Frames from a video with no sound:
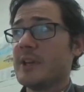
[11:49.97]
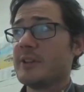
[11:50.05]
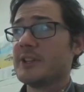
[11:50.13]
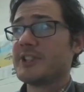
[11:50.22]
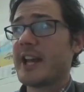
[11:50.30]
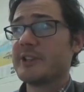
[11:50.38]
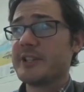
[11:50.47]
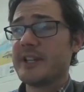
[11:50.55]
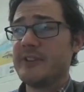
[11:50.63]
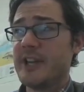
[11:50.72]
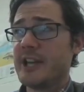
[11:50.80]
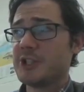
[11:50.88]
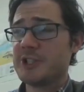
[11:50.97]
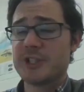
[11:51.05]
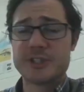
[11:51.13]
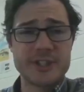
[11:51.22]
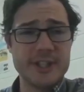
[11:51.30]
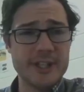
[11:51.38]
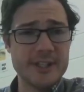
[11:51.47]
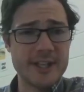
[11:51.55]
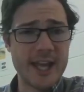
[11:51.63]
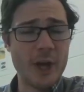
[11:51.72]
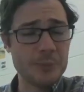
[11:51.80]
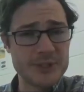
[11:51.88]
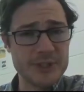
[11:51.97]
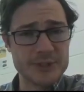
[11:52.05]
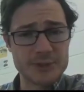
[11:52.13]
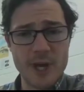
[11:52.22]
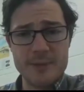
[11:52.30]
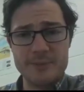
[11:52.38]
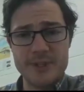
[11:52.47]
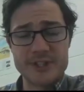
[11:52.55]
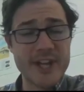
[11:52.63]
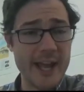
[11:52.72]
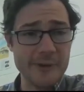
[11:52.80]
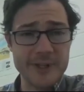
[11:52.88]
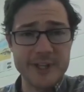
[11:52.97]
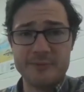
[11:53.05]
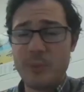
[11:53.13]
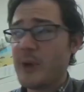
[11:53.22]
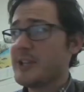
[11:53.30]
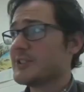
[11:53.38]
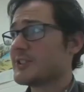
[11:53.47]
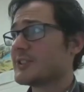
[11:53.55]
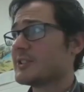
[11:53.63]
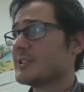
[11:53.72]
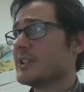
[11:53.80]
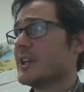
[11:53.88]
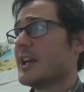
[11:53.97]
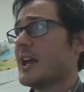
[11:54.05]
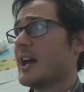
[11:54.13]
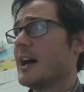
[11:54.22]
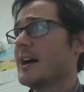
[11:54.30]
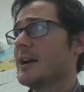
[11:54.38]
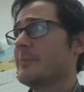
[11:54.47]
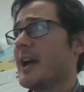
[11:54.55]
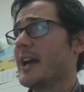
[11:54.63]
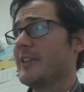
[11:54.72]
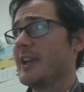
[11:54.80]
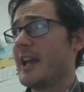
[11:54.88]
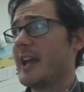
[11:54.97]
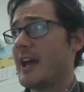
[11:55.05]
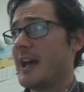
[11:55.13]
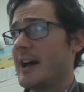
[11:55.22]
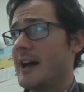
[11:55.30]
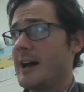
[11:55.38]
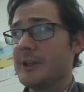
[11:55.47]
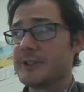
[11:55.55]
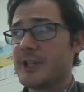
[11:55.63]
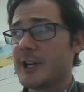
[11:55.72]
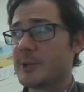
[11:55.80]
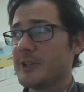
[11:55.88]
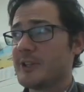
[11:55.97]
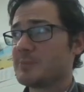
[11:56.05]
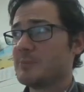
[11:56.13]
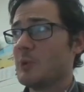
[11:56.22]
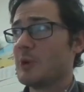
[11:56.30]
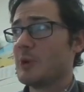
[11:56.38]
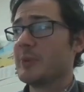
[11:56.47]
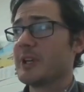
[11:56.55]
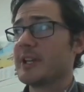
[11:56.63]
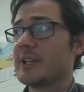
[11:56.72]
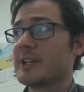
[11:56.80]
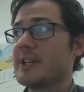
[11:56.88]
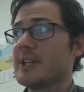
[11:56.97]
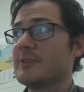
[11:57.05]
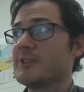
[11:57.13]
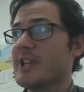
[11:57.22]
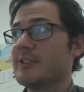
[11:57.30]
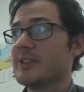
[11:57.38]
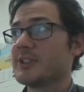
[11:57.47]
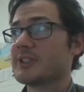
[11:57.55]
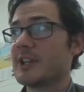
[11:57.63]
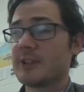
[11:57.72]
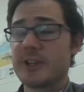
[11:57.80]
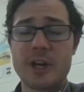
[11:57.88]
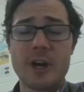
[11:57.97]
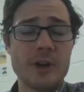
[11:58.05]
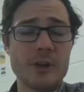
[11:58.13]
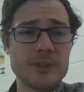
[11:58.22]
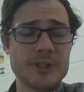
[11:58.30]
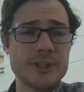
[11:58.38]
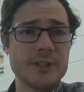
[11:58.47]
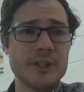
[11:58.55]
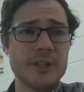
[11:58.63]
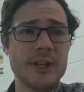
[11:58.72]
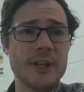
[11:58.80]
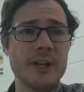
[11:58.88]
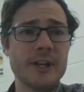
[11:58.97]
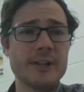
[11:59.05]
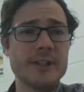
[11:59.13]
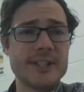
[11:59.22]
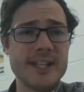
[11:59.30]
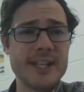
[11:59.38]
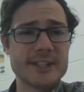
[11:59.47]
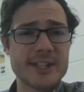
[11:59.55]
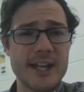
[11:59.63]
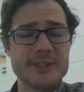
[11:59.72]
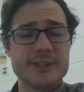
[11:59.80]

The standard deviation just helps describe the scattering of points. And then I'll talk about this more, but it gives then the Carlson TSIs,